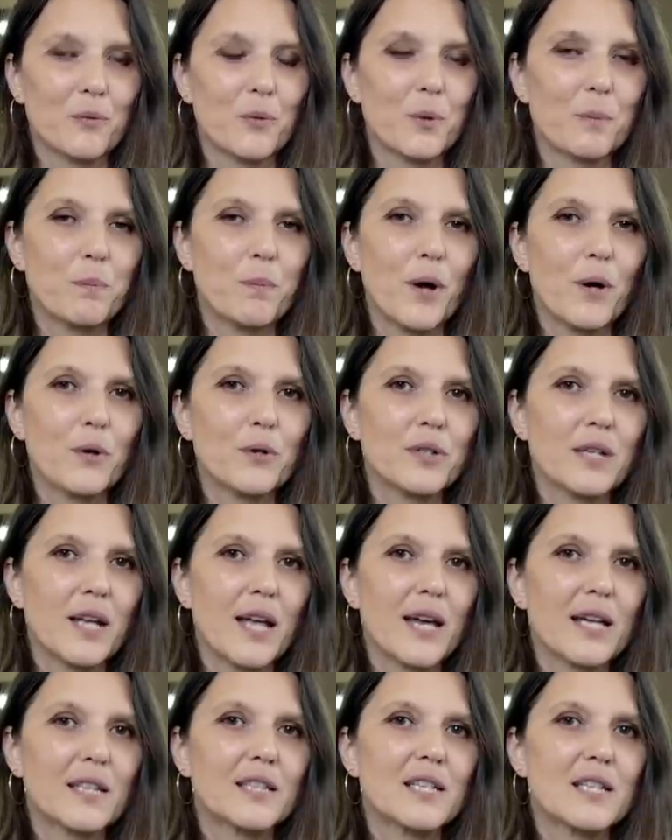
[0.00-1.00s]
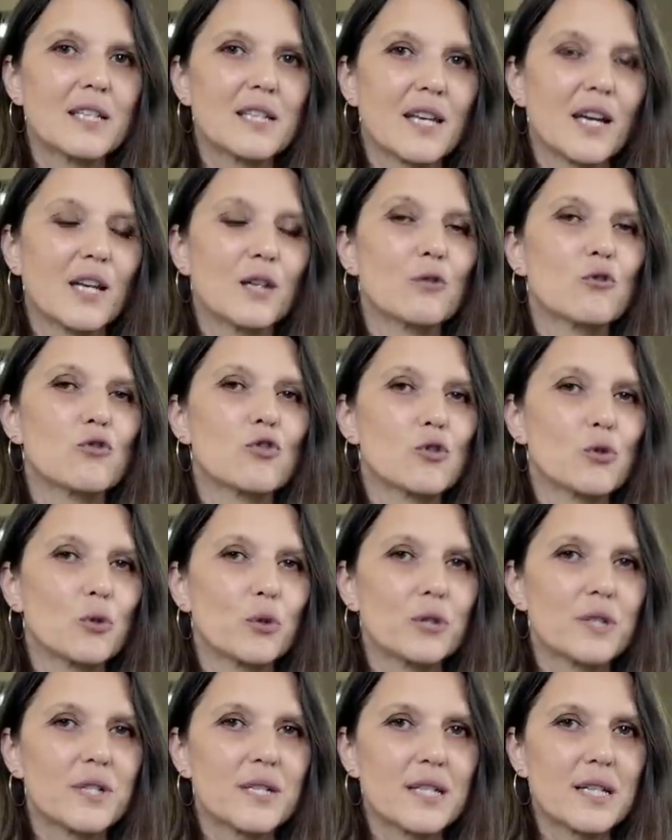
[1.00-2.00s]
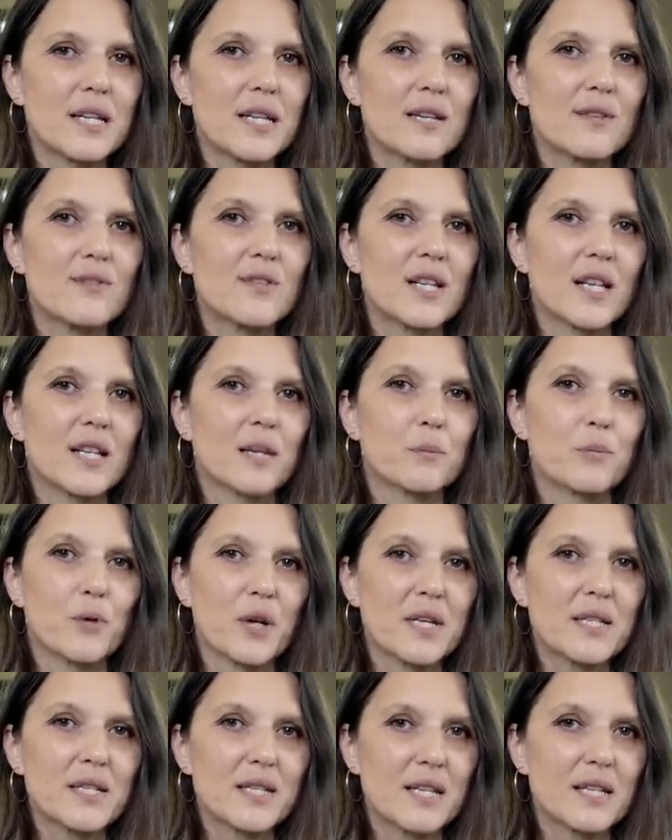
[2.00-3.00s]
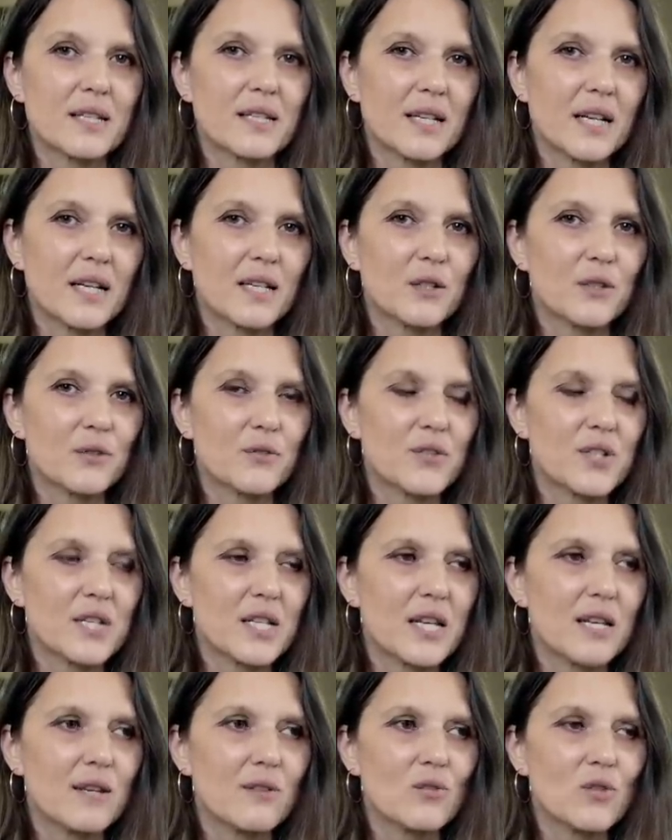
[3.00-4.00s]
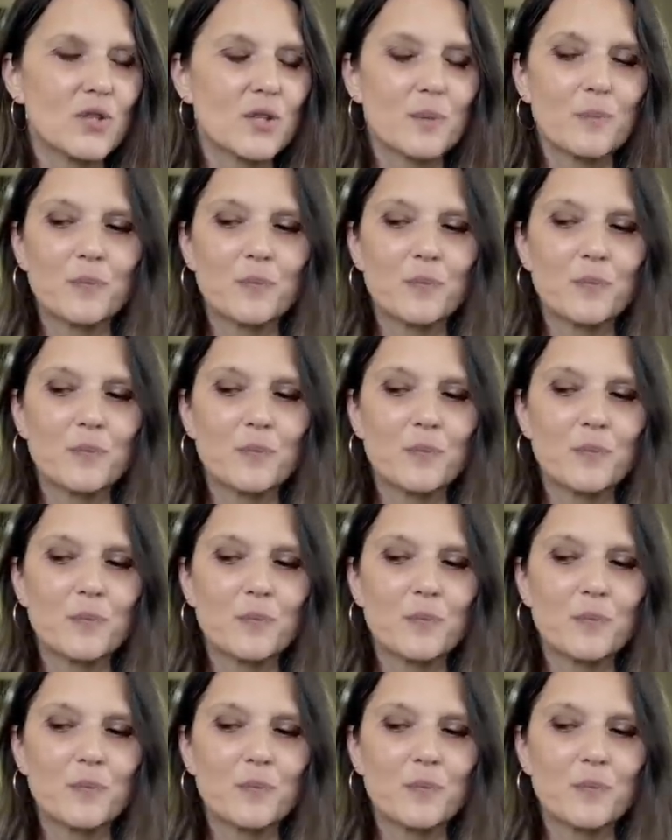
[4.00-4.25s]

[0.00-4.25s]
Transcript: We both like this kind of shorter sleeves, like bracelet kind of sleeves.